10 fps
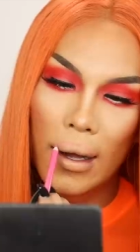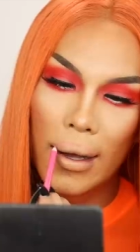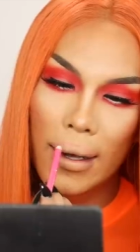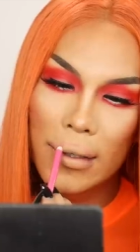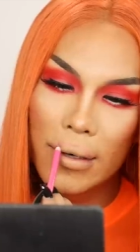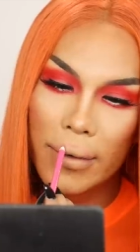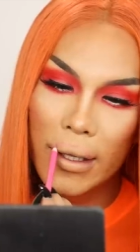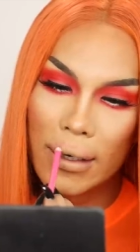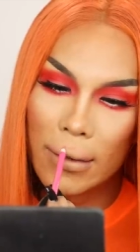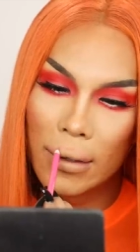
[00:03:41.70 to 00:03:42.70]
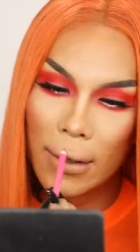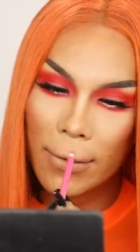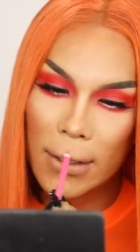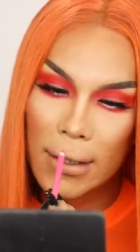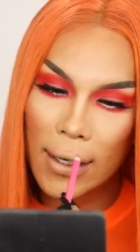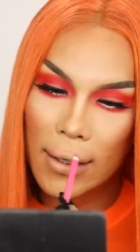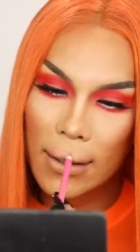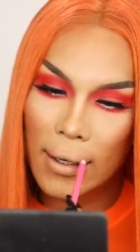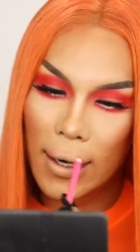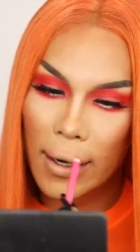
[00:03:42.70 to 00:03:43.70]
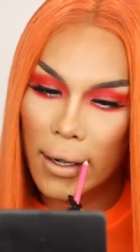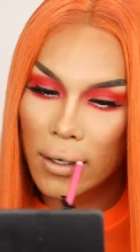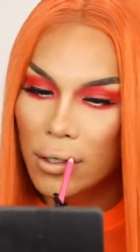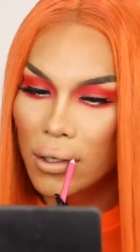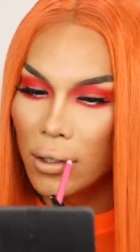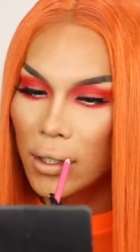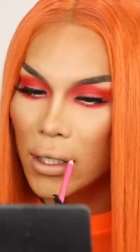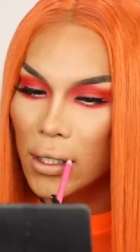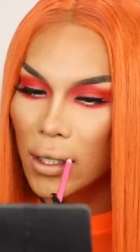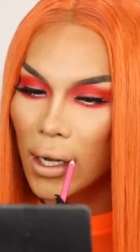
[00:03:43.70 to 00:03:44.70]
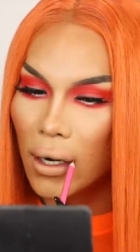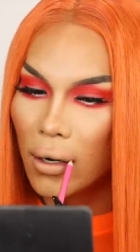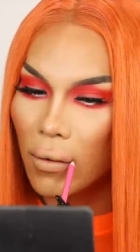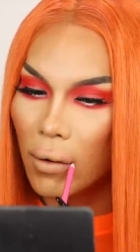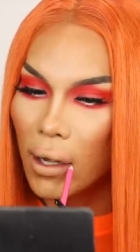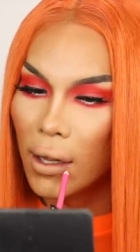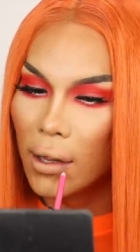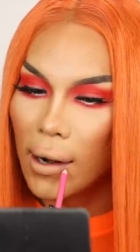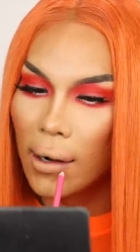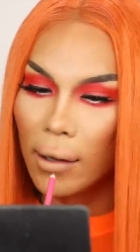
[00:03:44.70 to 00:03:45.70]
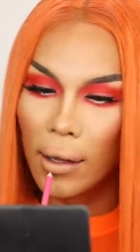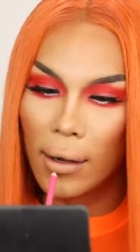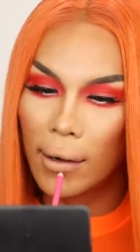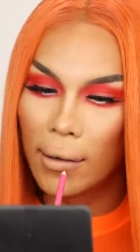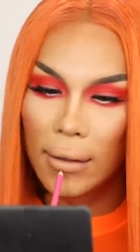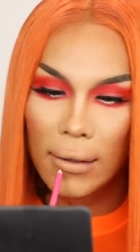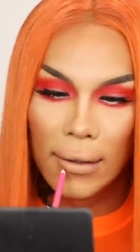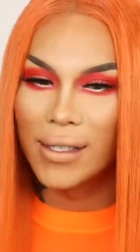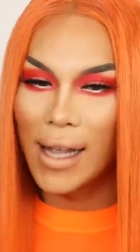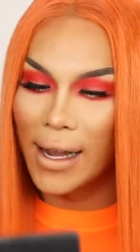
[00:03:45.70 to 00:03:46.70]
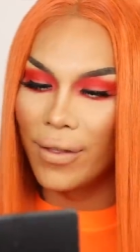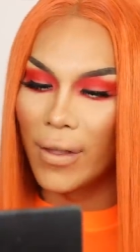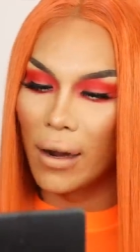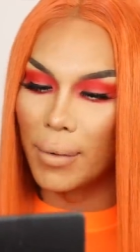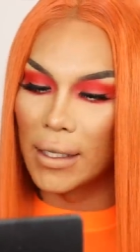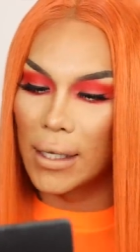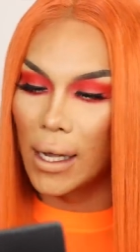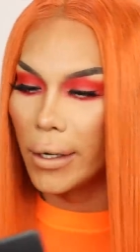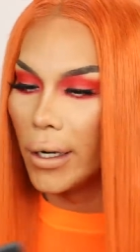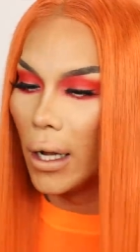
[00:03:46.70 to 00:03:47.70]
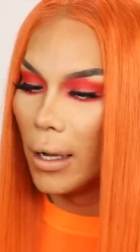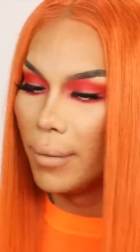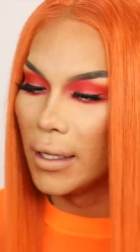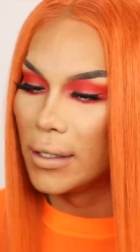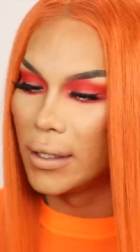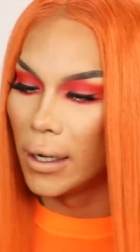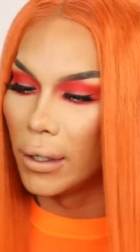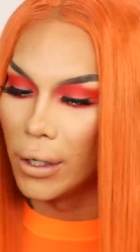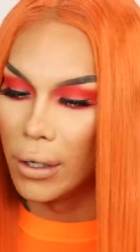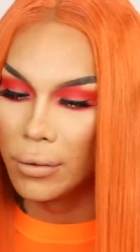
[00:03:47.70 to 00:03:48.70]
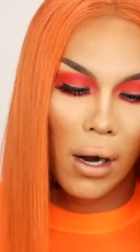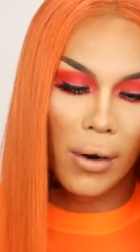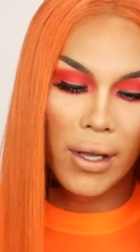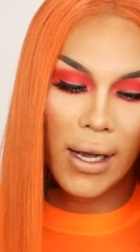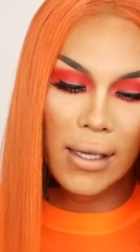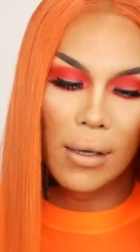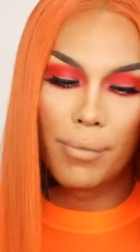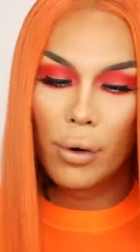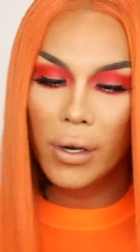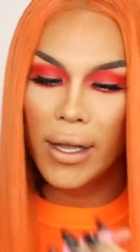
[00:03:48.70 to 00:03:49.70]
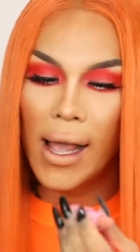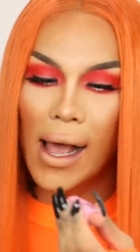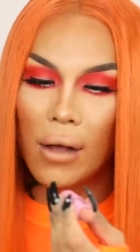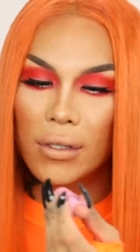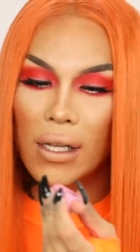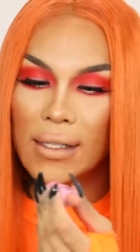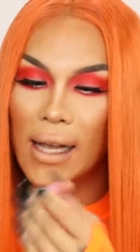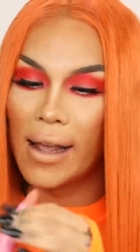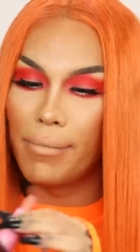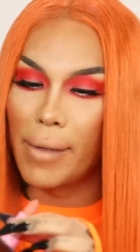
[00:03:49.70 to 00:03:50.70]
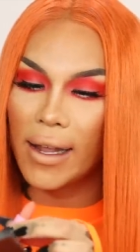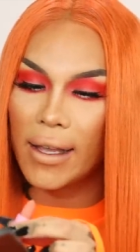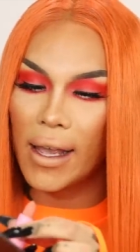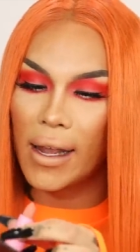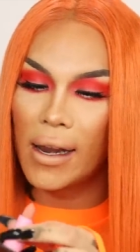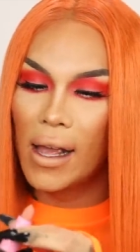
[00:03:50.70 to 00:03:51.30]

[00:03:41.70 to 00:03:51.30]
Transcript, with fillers: I actually really do love this liner. I actually use this liner with a gloss. It's kind of there, but it's kind of not, but it's there, you know? All right, you guys, pulling out Diet Mannequin.